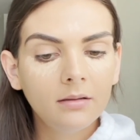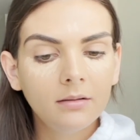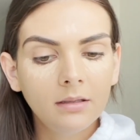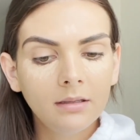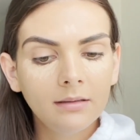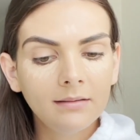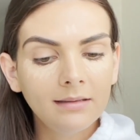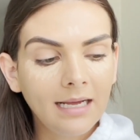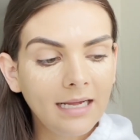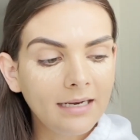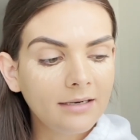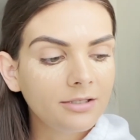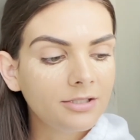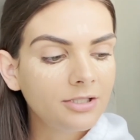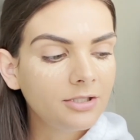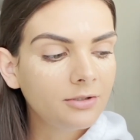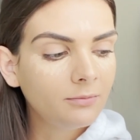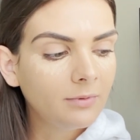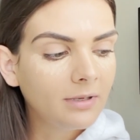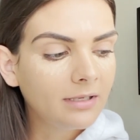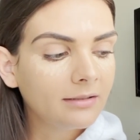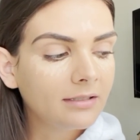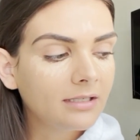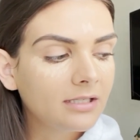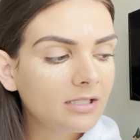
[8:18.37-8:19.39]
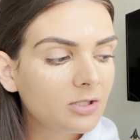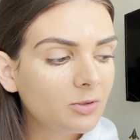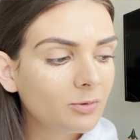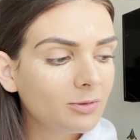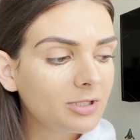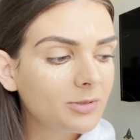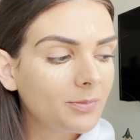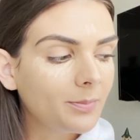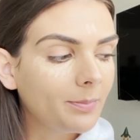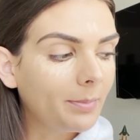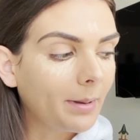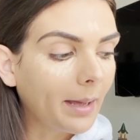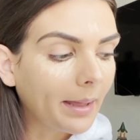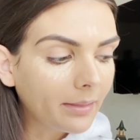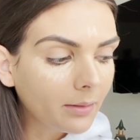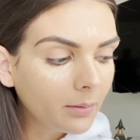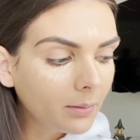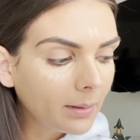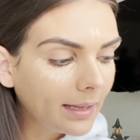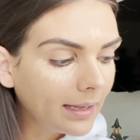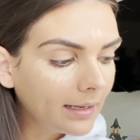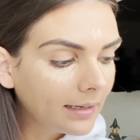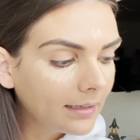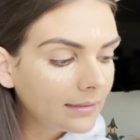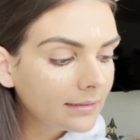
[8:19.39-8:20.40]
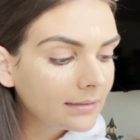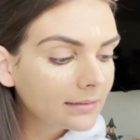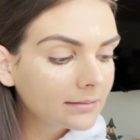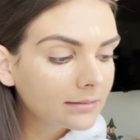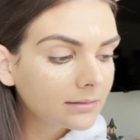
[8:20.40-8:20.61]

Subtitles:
Latitude Wellness, which by the way,